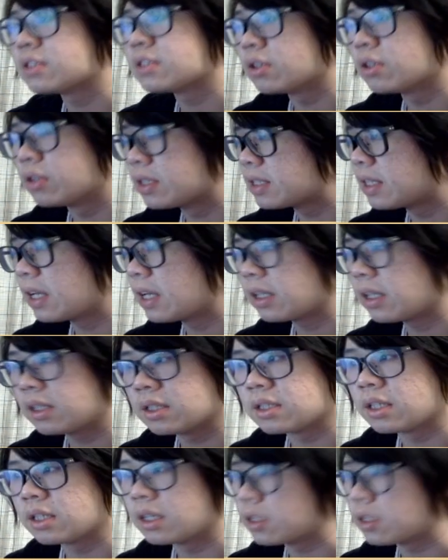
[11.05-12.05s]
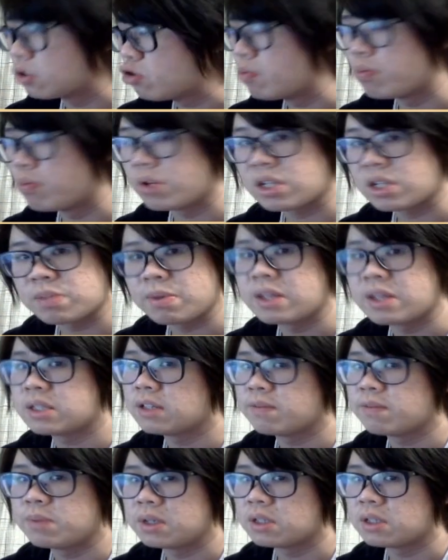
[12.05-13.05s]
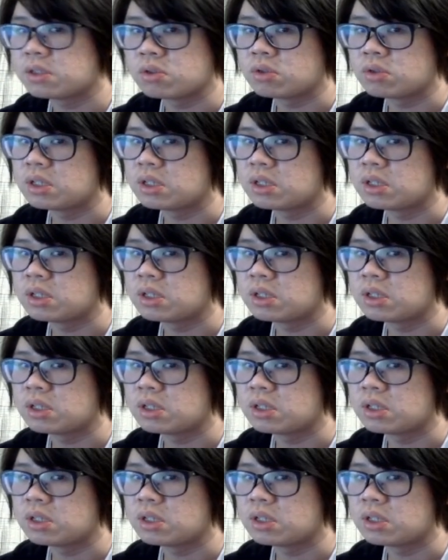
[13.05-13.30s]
So this deck is super expensive because you